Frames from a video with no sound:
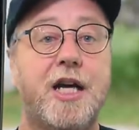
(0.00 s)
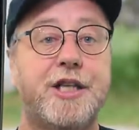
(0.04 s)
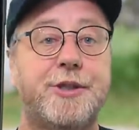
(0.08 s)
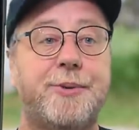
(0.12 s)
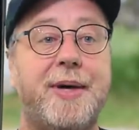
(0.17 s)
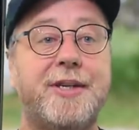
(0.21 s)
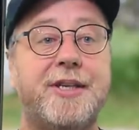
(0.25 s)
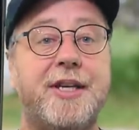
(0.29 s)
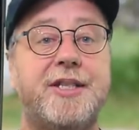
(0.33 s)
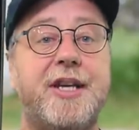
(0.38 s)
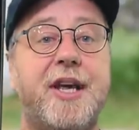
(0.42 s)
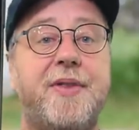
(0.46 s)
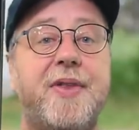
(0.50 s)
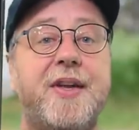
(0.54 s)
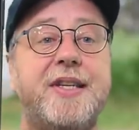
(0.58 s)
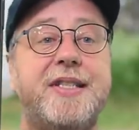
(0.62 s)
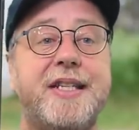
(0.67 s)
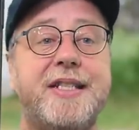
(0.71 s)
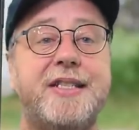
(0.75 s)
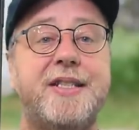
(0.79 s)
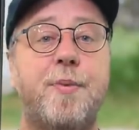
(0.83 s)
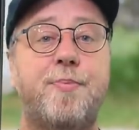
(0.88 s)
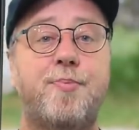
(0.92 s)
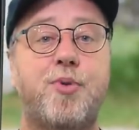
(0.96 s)
So as I said, this
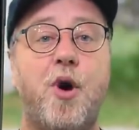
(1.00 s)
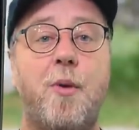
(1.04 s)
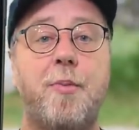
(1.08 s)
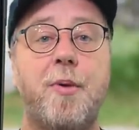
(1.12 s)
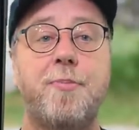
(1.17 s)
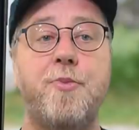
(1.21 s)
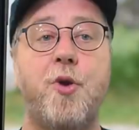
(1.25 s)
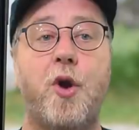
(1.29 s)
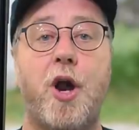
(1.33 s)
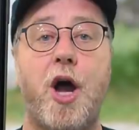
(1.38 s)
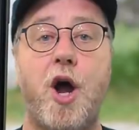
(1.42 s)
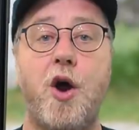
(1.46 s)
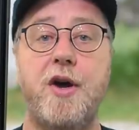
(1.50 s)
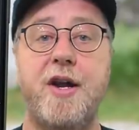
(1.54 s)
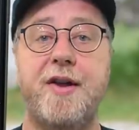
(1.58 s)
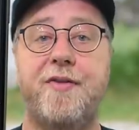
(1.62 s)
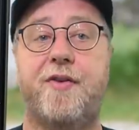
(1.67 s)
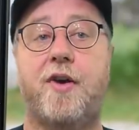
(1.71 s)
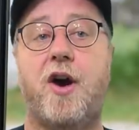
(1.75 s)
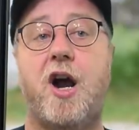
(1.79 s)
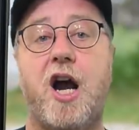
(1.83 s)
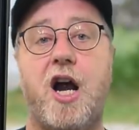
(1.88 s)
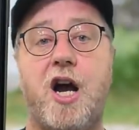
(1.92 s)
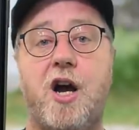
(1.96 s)
is a problem not only
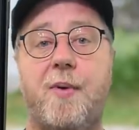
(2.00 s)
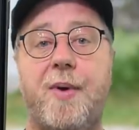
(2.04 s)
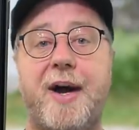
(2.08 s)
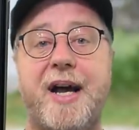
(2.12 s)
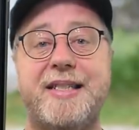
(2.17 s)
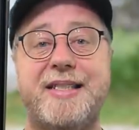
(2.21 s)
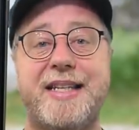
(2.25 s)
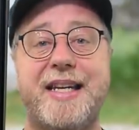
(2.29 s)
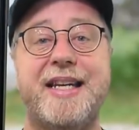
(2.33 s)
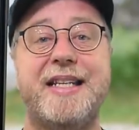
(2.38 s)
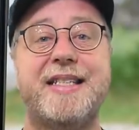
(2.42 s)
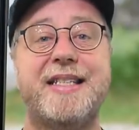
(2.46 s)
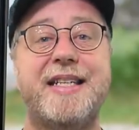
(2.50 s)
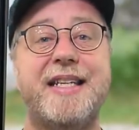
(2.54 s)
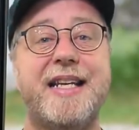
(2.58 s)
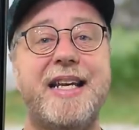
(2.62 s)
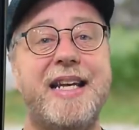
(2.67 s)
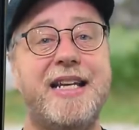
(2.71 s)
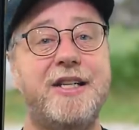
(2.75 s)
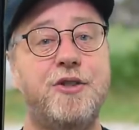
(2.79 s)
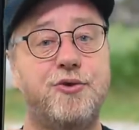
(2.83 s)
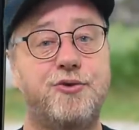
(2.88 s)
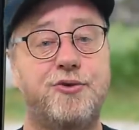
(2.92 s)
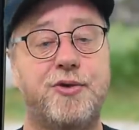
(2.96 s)
for iOS, it is an
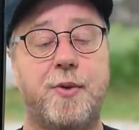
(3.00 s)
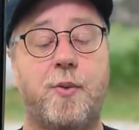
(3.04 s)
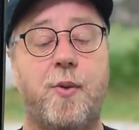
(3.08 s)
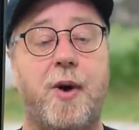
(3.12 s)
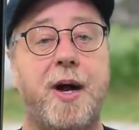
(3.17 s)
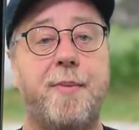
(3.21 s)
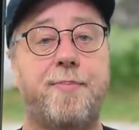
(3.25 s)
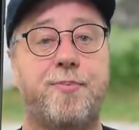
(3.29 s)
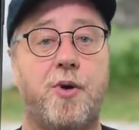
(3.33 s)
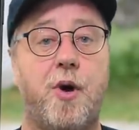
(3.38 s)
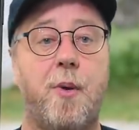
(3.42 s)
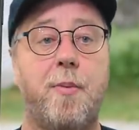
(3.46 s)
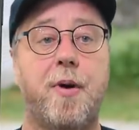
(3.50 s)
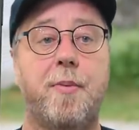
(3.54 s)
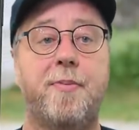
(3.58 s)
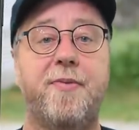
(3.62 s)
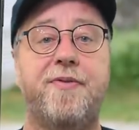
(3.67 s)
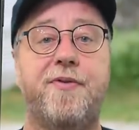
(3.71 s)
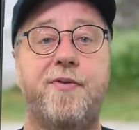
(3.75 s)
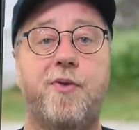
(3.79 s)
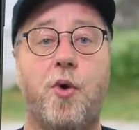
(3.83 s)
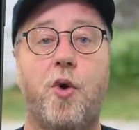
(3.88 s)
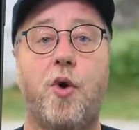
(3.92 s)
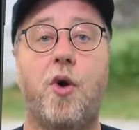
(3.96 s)
industry-wide problem
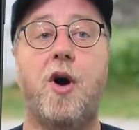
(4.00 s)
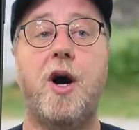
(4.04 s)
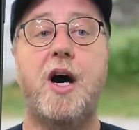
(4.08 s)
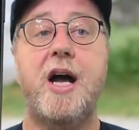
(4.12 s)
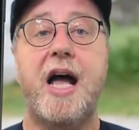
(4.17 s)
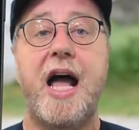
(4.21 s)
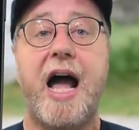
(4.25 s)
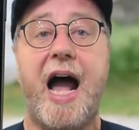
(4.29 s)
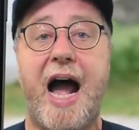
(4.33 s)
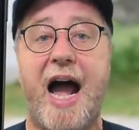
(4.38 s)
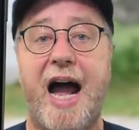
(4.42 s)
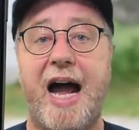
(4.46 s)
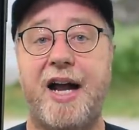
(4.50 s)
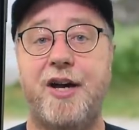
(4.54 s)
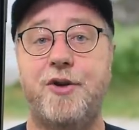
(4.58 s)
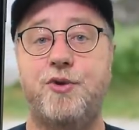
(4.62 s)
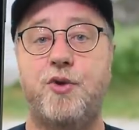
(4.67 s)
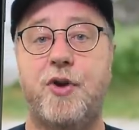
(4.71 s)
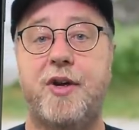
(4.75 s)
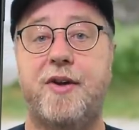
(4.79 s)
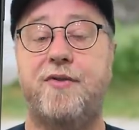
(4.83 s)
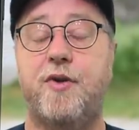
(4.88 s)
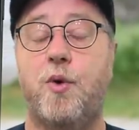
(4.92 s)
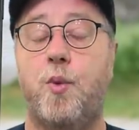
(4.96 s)
for
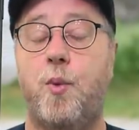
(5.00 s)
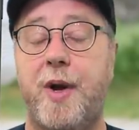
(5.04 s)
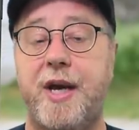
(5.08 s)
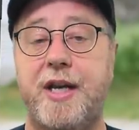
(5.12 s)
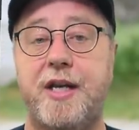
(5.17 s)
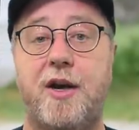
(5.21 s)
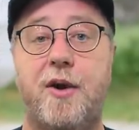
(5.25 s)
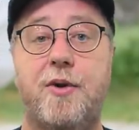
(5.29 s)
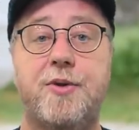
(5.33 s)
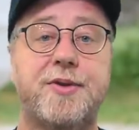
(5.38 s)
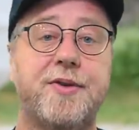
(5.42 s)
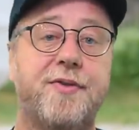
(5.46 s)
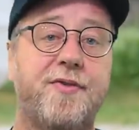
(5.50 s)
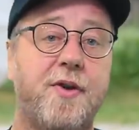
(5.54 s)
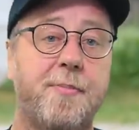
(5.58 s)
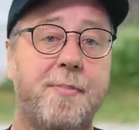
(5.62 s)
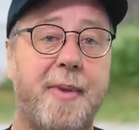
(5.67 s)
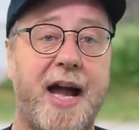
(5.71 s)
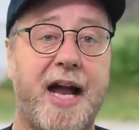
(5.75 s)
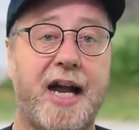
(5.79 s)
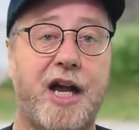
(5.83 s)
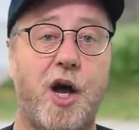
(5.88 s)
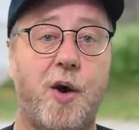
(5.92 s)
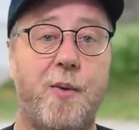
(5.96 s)
Android and for Windows and for
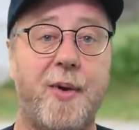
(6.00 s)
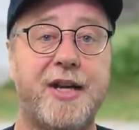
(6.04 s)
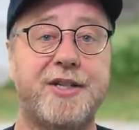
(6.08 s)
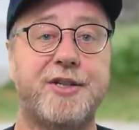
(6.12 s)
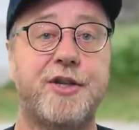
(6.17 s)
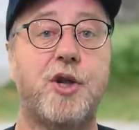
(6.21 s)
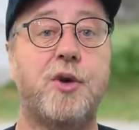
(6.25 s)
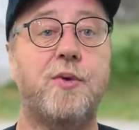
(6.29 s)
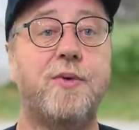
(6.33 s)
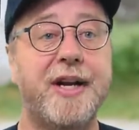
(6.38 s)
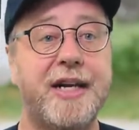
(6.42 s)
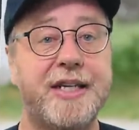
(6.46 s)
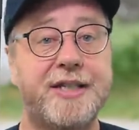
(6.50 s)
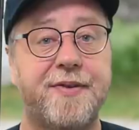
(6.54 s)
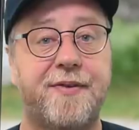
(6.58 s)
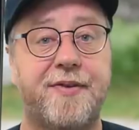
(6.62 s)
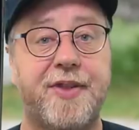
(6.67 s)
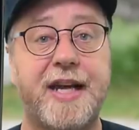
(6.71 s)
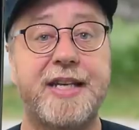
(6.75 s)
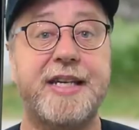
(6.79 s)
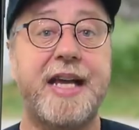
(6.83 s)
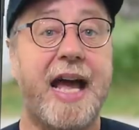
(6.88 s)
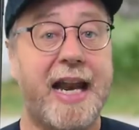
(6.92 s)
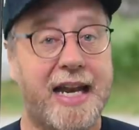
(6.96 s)
macOS. And the reason for
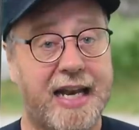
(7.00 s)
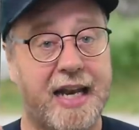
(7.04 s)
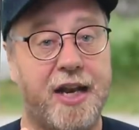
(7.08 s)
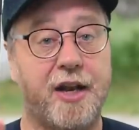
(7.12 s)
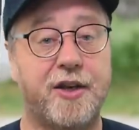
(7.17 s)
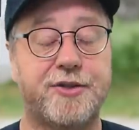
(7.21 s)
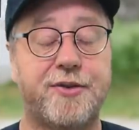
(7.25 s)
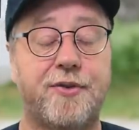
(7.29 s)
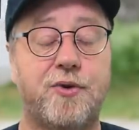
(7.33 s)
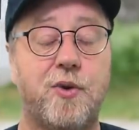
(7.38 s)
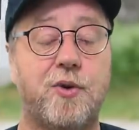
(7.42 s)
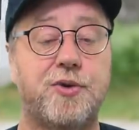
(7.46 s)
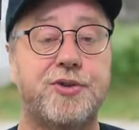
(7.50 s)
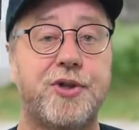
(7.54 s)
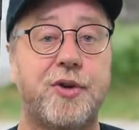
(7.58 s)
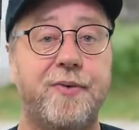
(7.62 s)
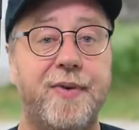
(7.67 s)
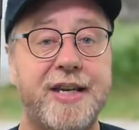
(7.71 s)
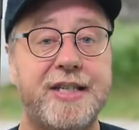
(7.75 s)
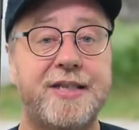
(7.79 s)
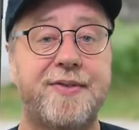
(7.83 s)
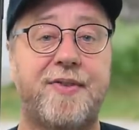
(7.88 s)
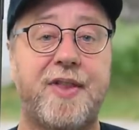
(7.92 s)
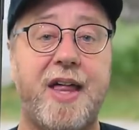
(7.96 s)
that, and Linux of course, and the
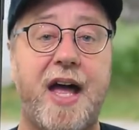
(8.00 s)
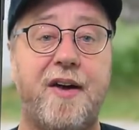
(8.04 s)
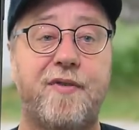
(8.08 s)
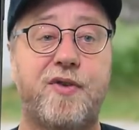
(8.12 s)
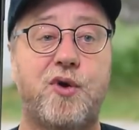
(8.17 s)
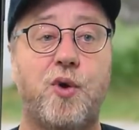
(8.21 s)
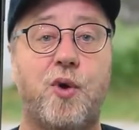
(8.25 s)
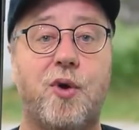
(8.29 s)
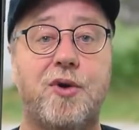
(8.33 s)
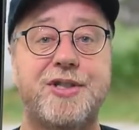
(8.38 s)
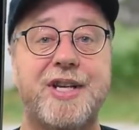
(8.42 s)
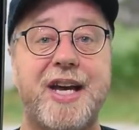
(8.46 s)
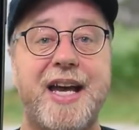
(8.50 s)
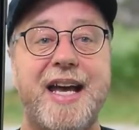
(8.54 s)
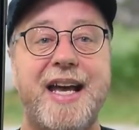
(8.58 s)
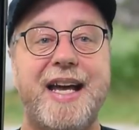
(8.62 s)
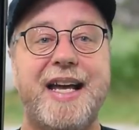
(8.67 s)
reason for that of course,